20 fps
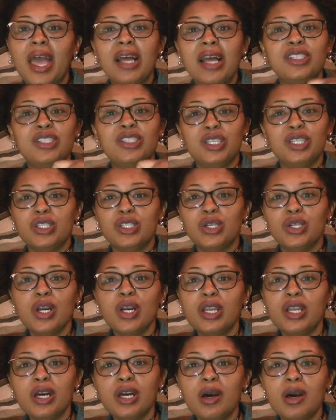Just stir
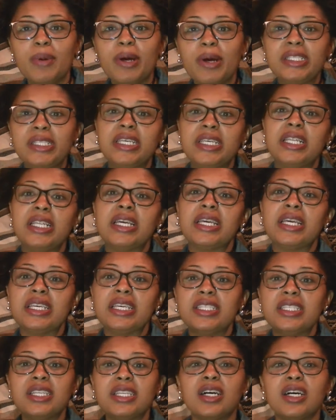it up until it
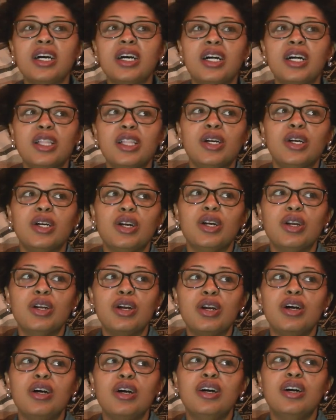gets the
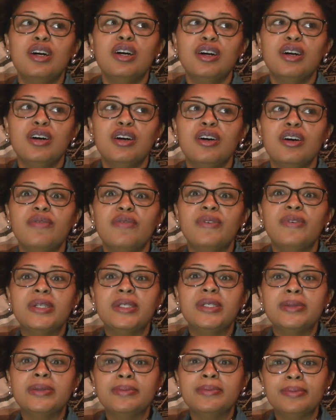color of
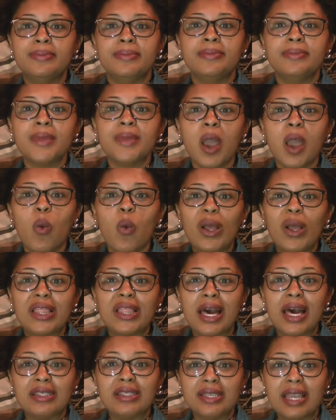what
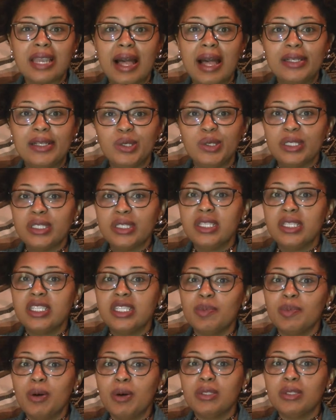Thousand Island dressing is
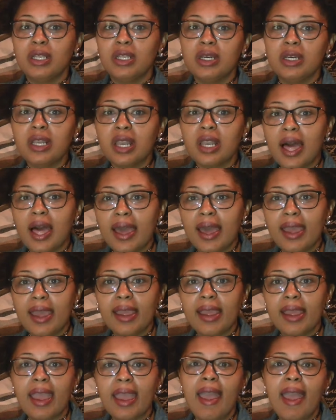supposed to look
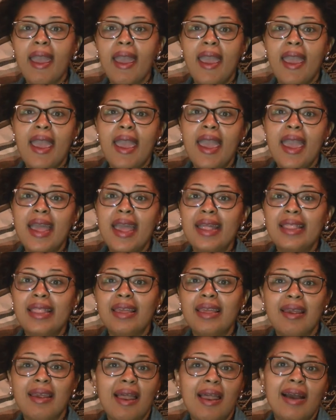like, and
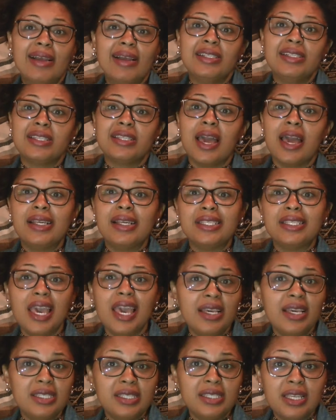then I just kind of
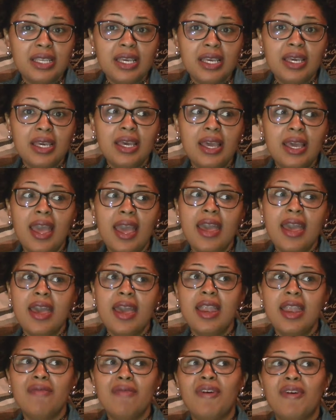taste it,
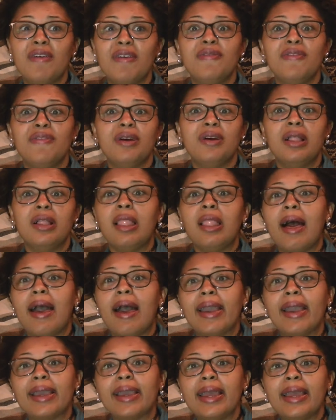and if I feel
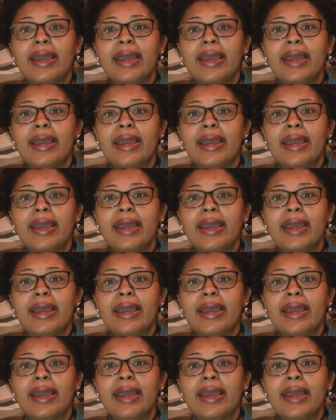like